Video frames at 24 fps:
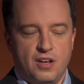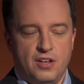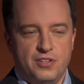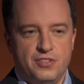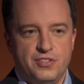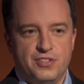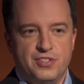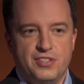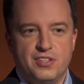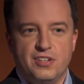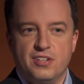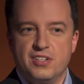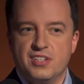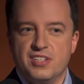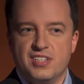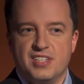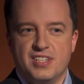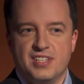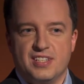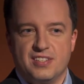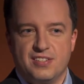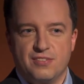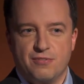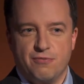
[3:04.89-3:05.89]

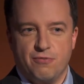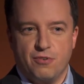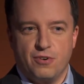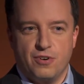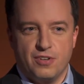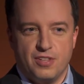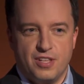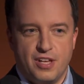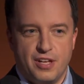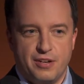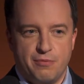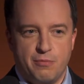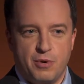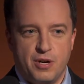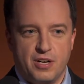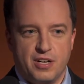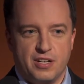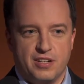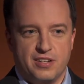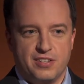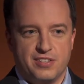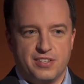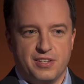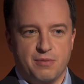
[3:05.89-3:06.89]
Uncertainties for a lot of
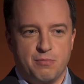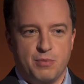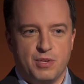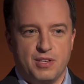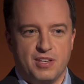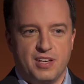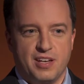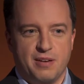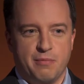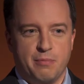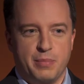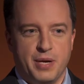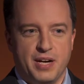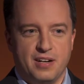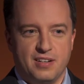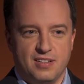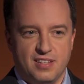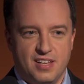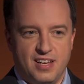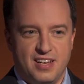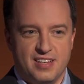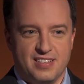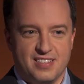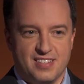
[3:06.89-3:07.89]
marketers can be kind of
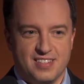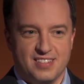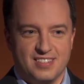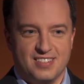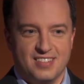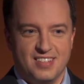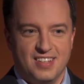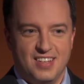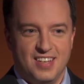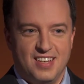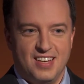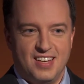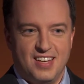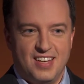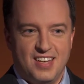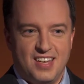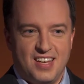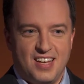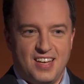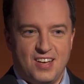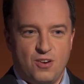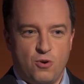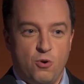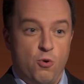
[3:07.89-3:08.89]
paralyzing,
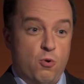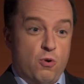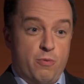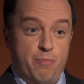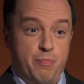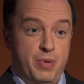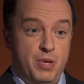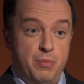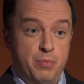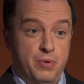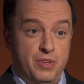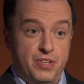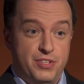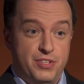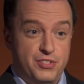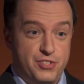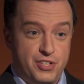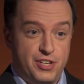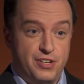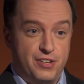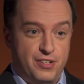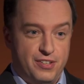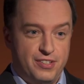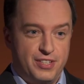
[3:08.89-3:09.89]
uh, or people in
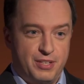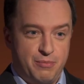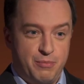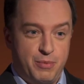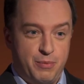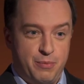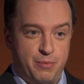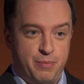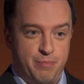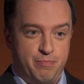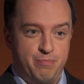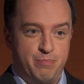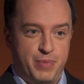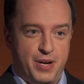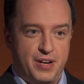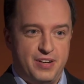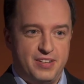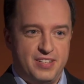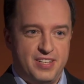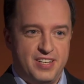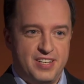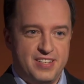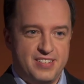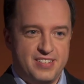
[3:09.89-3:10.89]
general can be
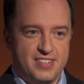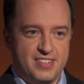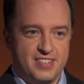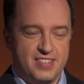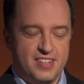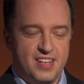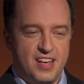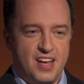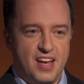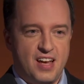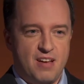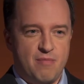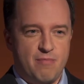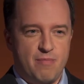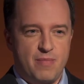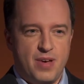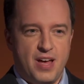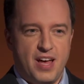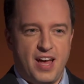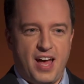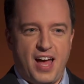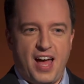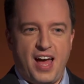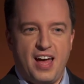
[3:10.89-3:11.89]
paralyzing. mm-hmm.
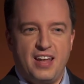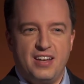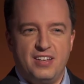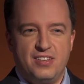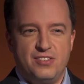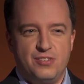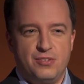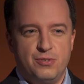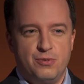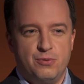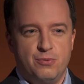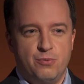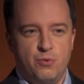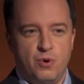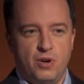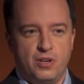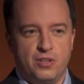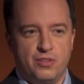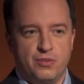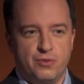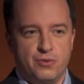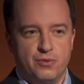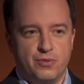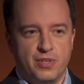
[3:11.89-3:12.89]
How did you work
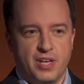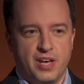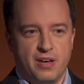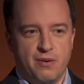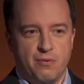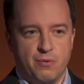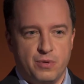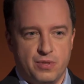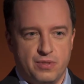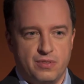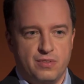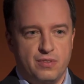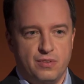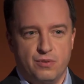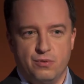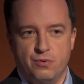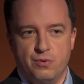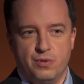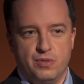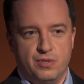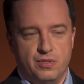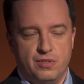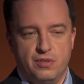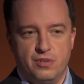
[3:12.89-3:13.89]
through that with you
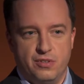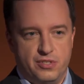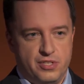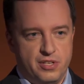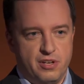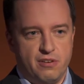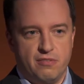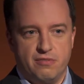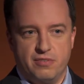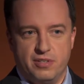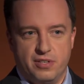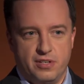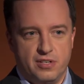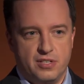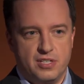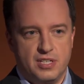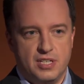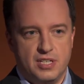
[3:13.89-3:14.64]
and yourself and your